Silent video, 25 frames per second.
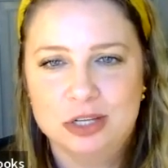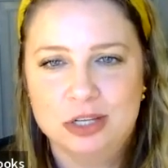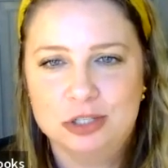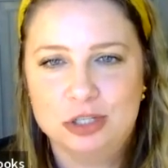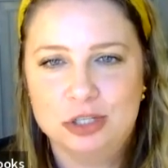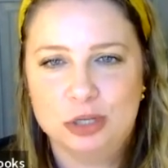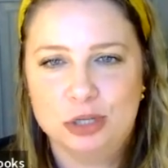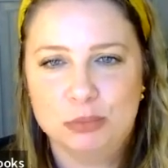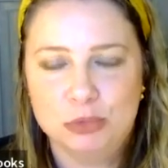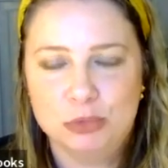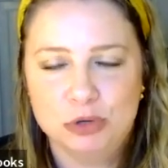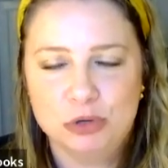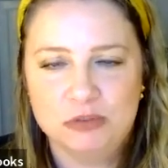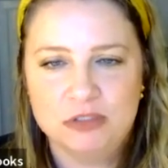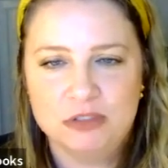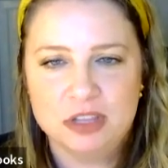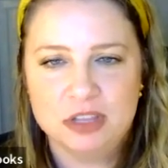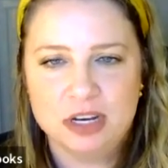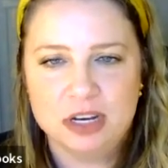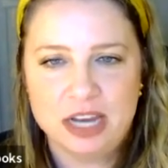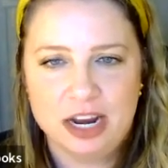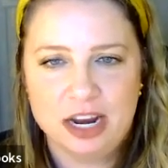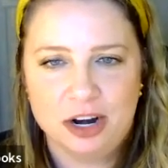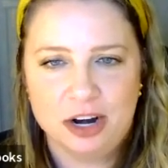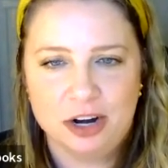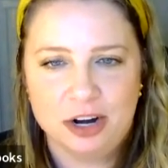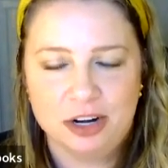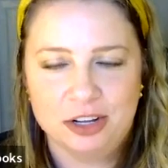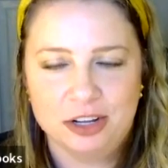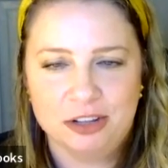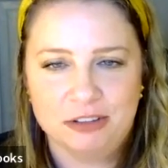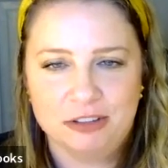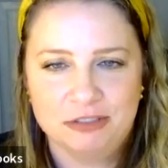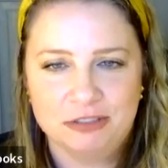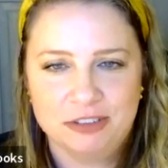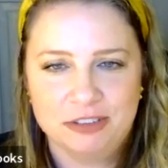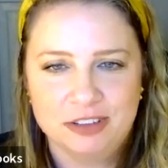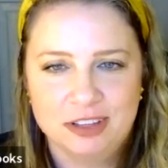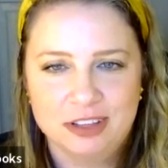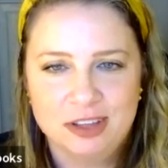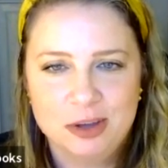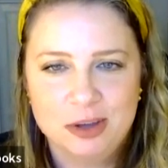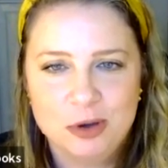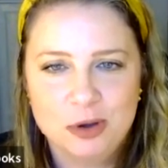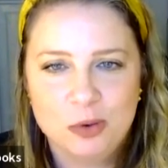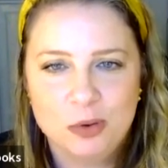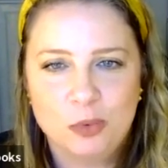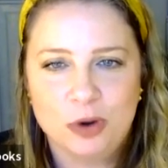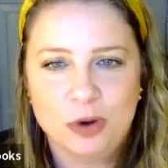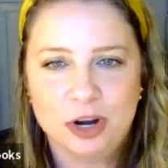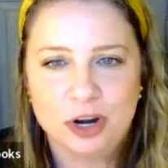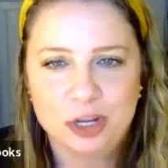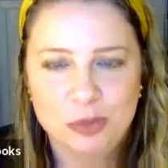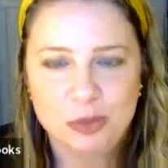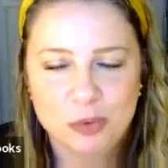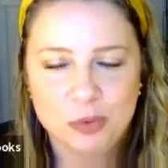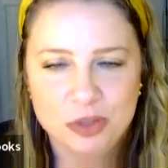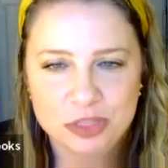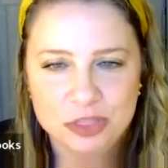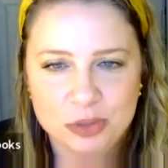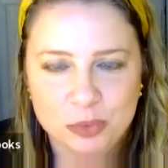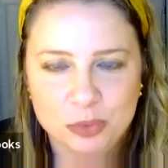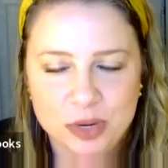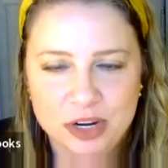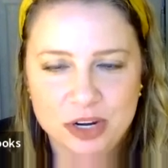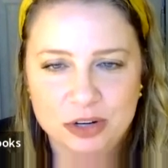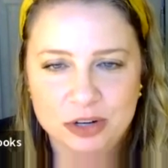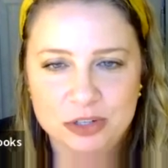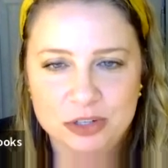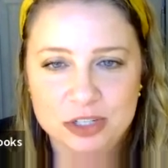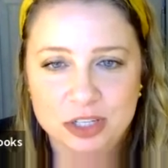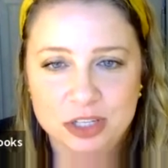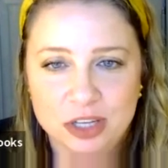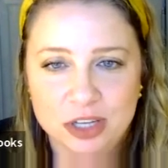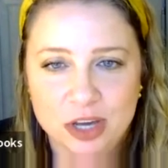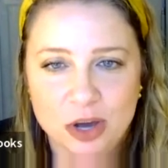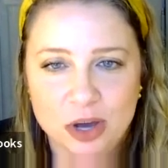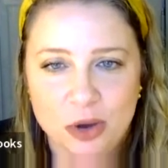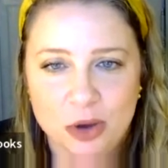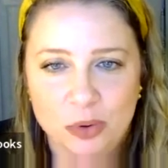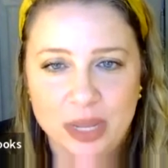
to move the narrative where you want the reader to go.